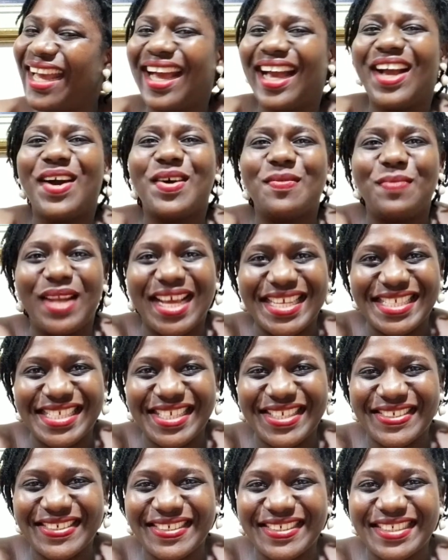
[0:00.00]
God bless
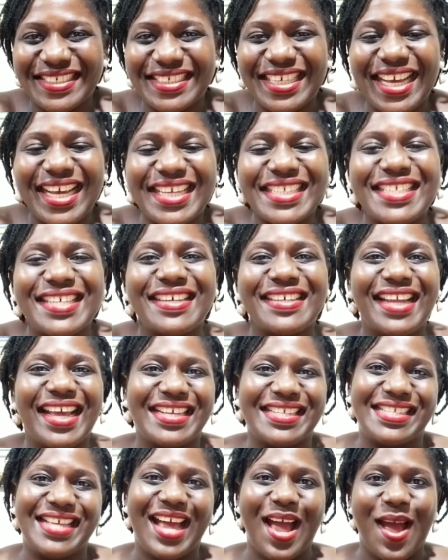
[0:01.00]
you. Till
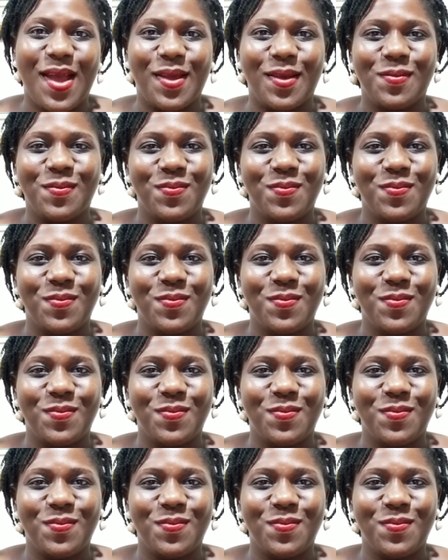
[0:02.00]
next time.